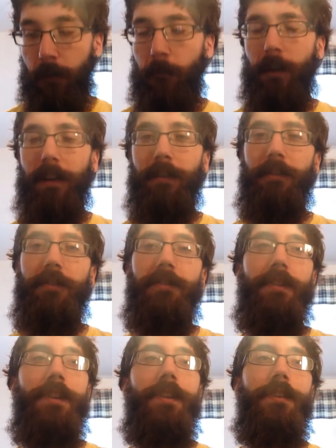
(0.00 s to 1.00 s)
when they
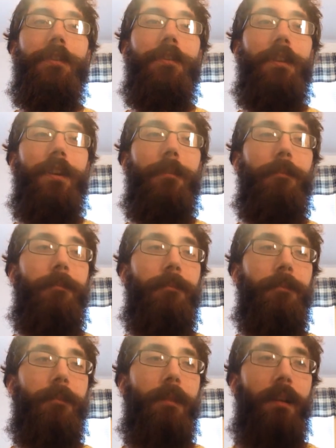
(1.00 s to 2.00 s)
just sit in your lip,
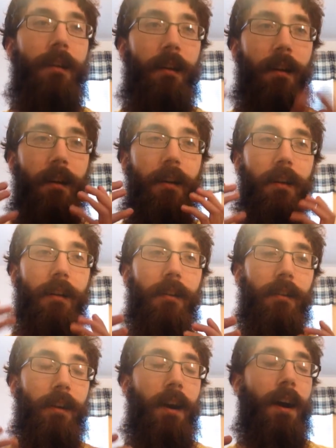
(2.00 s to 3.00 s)

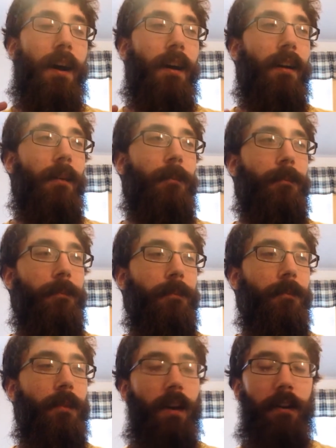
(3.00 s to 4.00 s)
um,
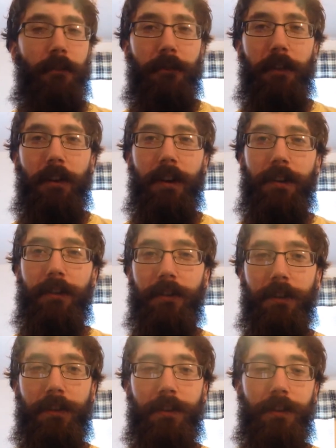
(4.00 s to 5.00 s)
I don't feel like
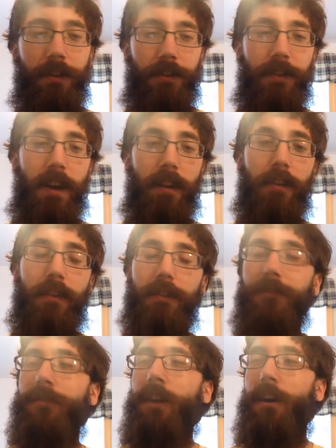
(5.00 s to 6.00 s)
there's a there's not
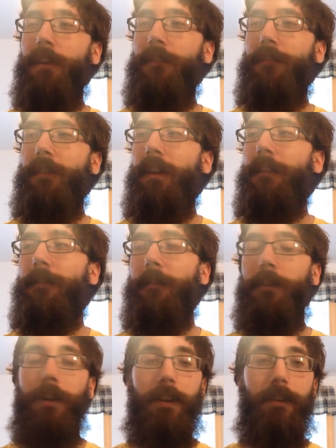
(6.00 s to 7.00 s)
a ton of
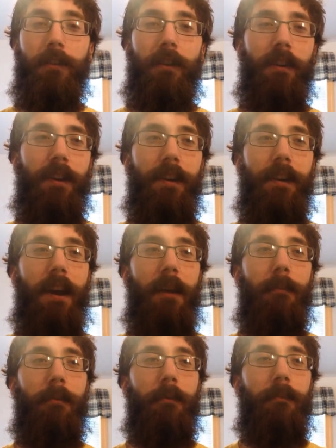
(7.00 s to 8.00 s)
flavor like long cut
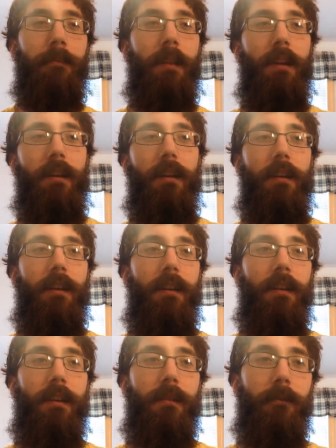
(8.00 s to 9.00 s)
apple,
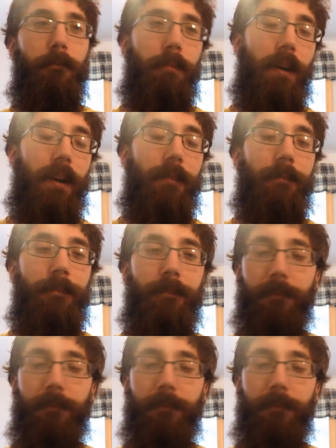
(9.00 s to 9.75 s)
but